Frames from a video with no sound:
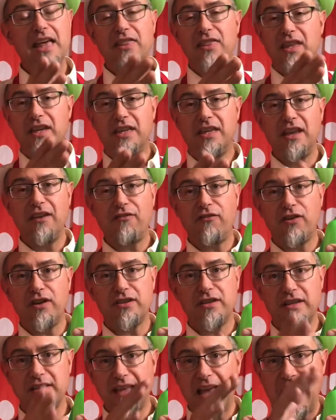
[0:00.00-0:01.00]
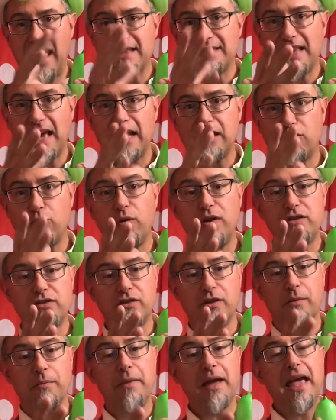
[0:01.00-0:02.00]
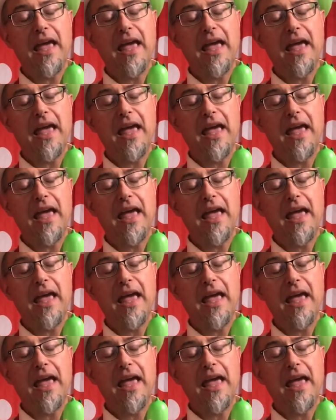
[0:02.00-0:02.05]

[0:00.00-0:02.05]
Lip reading: the differences as I twist them.